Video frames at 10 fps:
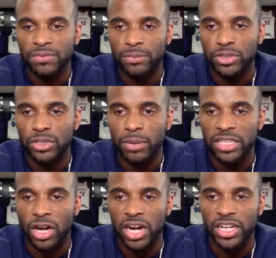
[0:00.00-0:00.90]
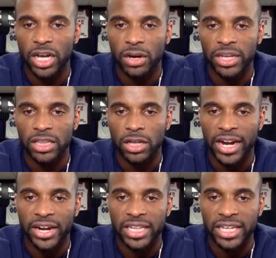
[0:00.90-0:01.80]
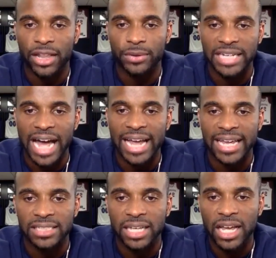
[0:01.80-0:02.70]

from too much cardio and low calorie diets?